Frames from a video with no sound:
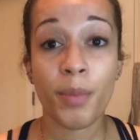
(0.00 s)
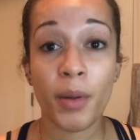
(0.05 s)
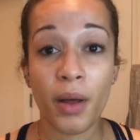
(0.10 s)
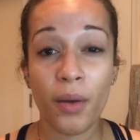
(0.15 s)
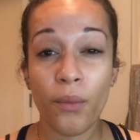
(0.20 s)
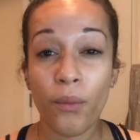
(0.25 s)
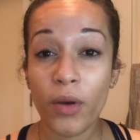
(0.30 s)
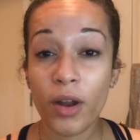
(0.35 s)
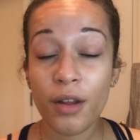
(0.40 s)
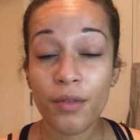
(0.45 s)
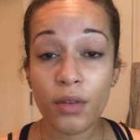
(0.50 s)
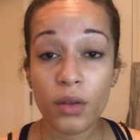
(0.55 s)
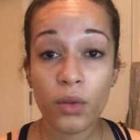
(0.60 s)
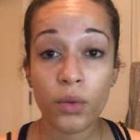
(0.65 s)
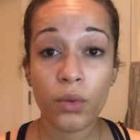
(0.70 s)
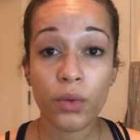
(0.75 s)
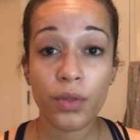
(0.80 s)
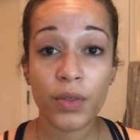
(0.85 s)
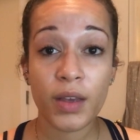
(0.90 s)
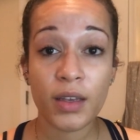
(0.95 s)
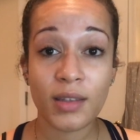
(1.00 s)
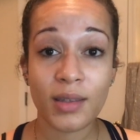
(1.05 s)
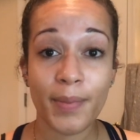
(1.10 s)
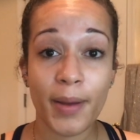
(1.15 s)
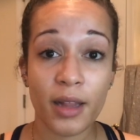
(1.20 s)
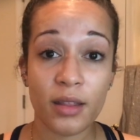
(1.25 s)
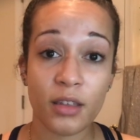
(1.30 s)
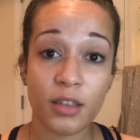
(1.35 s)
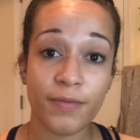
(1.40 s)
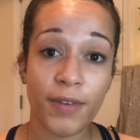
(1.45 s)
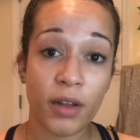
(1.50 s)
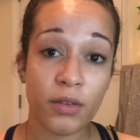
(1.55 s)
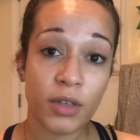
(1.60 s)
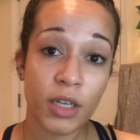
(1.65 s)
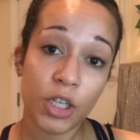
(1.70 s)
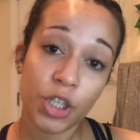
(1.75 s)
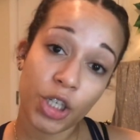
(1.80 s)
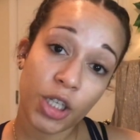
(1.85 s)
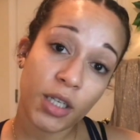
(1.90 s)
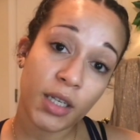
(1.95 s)
But one of the cool things about this
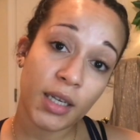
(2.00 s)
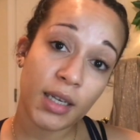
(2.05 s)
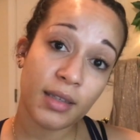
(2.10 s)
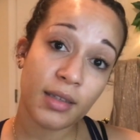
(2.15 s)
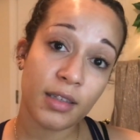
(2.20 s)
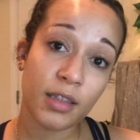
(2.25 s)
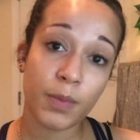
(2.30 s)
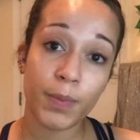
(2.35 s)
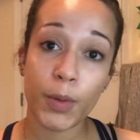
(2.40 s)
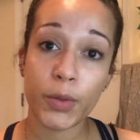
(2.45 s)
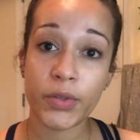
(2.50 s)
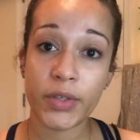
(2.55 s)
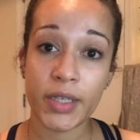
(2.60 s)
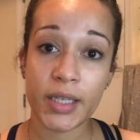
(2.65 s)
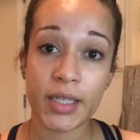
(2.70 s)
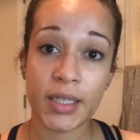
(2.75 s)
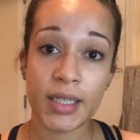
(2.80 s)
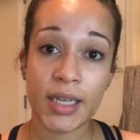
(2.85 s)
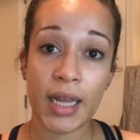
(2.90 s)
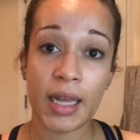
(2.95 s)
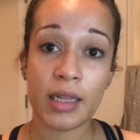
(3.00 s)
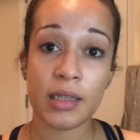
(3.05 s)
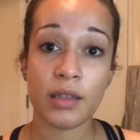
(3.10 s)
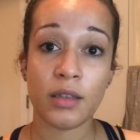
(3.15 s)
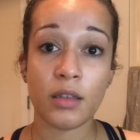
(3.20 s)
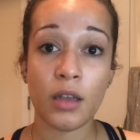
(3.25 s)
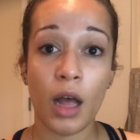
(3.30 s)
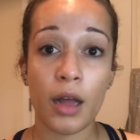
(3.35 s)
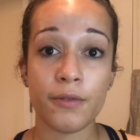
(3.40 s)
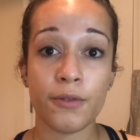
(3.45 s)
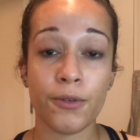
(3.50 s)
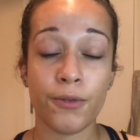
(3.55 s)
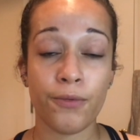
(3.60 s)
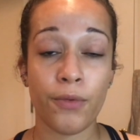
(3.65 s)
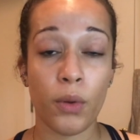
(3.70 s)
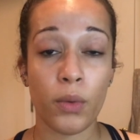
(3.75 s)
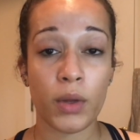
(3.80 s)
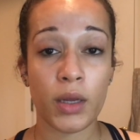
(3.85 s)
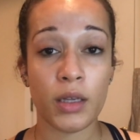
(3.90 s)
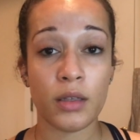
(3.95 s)
foundation is it's supposed to contain soft
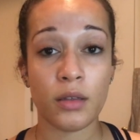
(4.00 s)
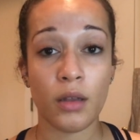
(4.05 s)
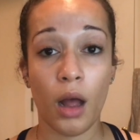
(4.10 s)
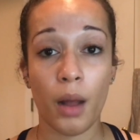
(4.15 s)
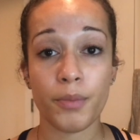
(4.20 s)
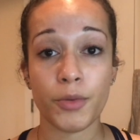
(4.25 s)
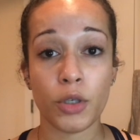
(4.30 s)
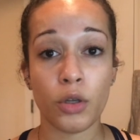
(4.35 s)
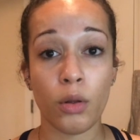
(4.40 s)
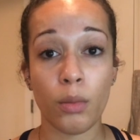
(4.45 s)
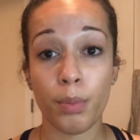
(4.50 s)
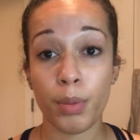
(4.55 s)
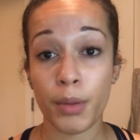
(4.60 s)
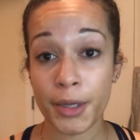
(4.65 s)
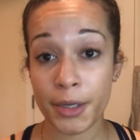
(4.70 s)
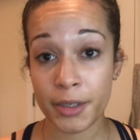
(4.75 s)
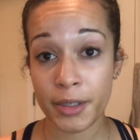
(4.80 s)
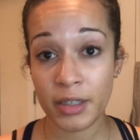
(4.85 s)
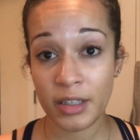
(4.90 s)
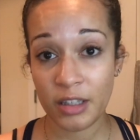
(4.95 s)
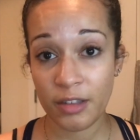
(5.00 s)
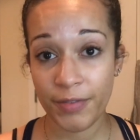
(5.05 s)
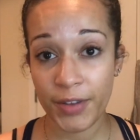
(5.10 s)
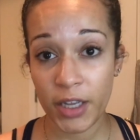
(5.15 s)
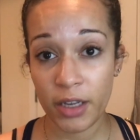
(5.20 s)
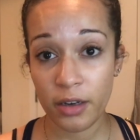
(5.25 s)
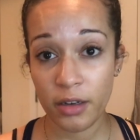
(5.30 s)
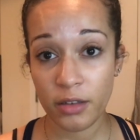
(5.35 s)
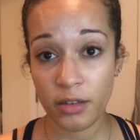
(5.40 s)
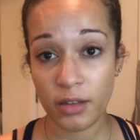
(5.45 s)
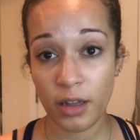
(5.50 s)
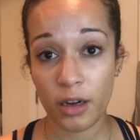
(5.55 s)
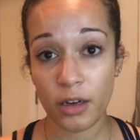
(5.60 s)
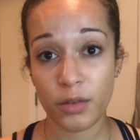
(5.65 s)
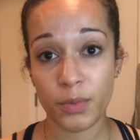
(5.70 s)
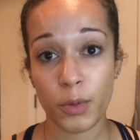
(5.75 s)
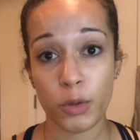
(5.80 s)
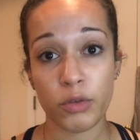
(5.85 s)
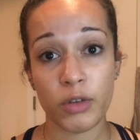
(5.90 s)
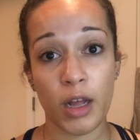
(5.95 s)
focus optical blurring spheres that are
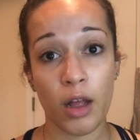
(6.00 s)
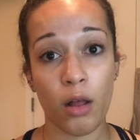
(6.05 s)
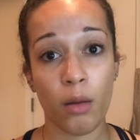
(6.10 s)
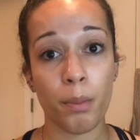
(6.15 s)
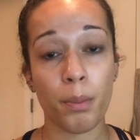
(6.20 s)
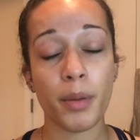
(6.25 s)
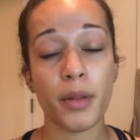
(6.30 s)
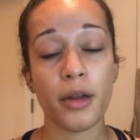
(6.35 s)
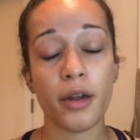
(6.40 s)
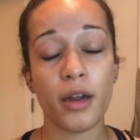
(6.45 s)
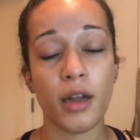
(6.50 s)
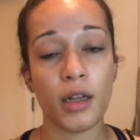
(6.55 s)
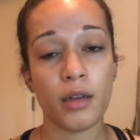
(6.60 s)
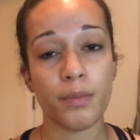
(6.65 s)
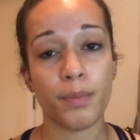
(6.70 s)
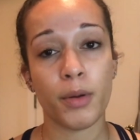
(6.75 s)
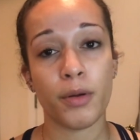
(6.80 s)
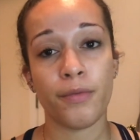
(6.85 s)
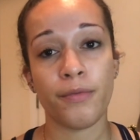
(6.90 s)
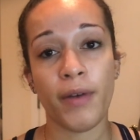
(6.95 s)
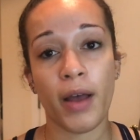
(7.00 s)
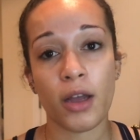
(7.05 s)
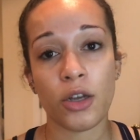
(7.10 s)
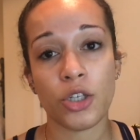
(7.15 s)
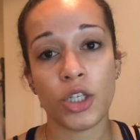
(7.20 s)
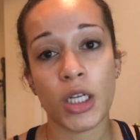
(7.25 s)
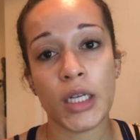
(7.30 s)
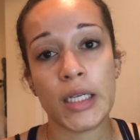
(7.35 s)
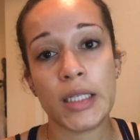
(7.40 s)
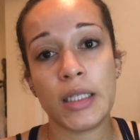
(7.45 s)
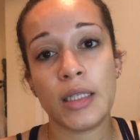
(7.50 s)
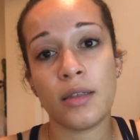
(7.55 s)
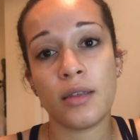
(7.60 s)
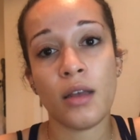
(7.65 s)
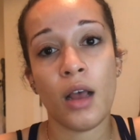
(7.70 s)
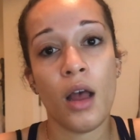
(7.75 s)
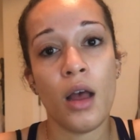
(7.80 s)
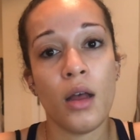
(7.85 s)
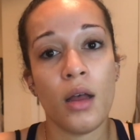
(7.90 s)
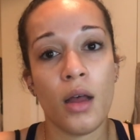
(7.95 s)
supposed to help blur
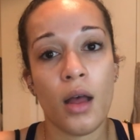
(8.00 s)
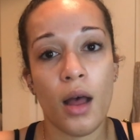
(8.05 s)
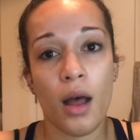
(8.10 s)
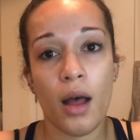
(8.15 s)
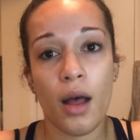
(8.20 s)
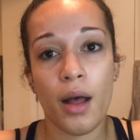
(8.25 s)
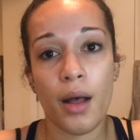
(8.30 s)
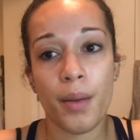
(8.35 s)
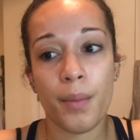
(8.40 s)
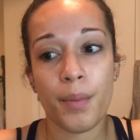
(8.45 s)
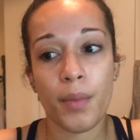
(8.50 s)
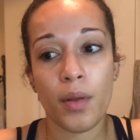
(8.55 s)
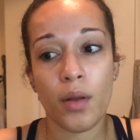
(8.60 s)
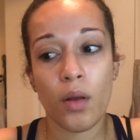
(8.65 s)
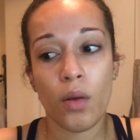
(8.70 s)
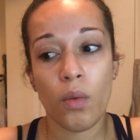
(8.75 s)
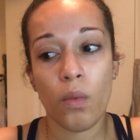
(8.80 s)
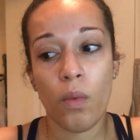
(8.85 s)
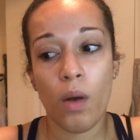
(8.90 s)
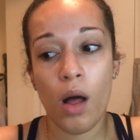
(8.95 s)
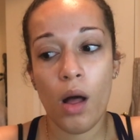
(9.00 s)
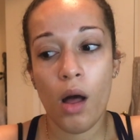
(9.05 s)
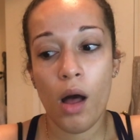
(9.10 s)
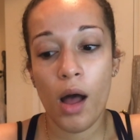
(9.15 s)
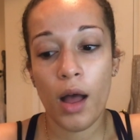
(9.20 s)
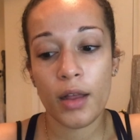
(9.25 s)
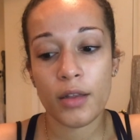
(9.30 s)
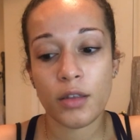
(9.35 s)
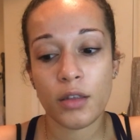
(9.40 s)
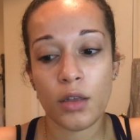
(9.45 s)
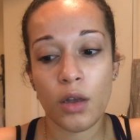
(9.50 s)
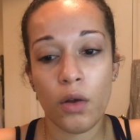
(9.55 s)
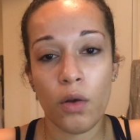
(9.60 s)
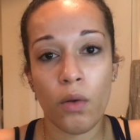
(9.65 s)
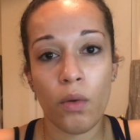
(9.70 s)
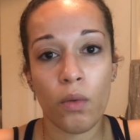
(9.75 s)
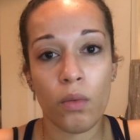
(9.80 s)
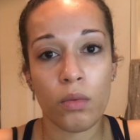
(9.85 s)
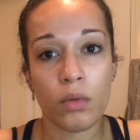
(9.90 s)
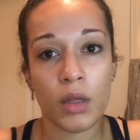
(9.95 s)
imperfections while
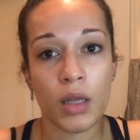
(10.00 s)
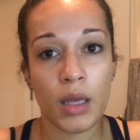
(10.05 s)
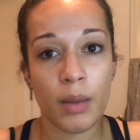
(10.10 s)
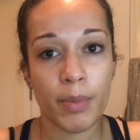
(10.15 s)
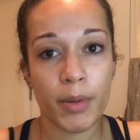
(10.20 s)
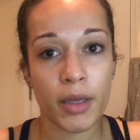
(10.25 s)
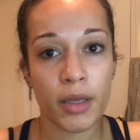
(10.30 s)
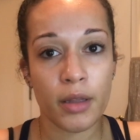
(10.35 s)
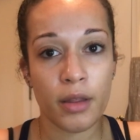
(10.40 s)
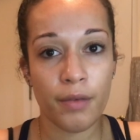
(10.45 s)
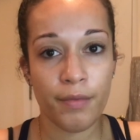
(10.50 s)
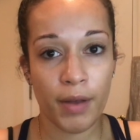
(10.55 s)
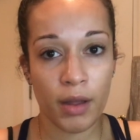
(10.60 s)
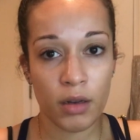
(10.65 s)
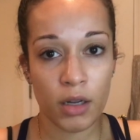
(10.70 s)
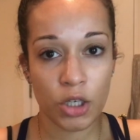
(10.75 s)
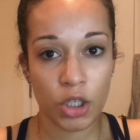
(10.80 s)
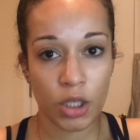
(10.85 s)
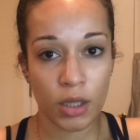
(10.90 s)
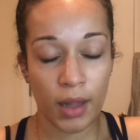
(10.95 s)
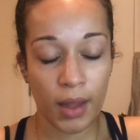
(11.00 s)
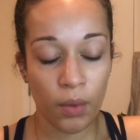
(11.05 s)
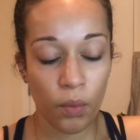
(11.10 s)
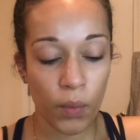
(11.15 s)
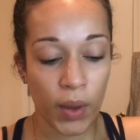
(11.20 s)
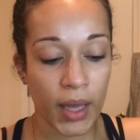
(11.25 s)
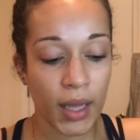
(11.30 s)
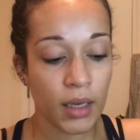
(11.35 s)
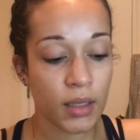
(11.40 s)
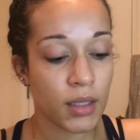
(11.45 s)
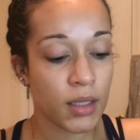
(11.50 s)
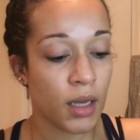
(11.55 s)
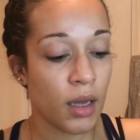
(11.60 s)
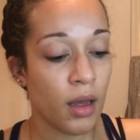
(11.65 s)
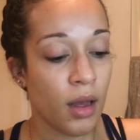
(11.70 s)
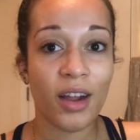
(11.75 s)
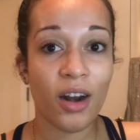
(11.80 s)
also keeping the foundation lightweight.